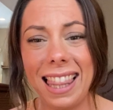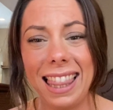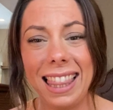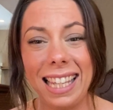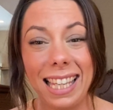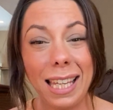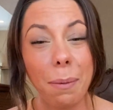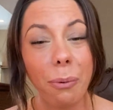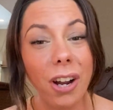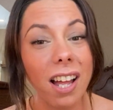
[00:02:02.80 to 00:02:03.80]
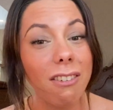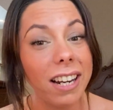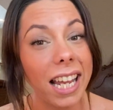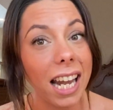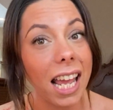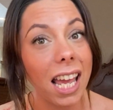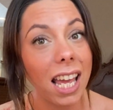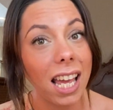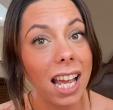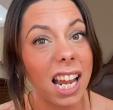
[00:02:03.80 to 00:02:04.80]
Libra
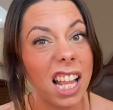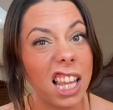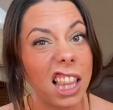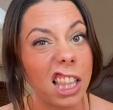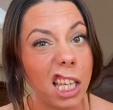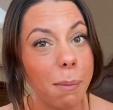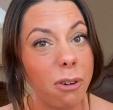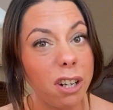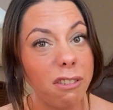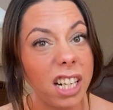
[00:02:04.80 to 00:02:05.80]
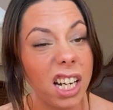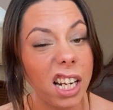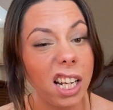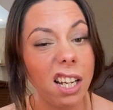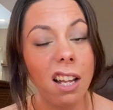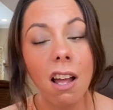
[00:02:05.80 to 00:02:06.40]
reading. In the Libra reading.